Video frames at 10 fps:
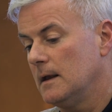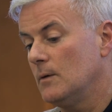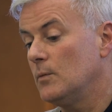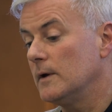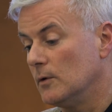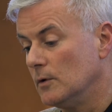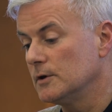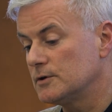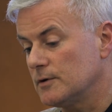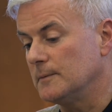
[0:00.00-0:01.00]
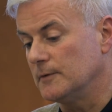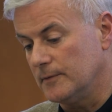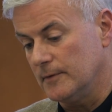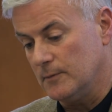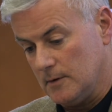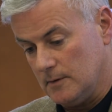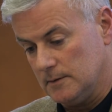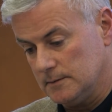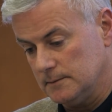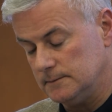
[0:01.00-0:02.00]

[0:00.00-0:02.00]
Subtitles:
with all the troubles in the world,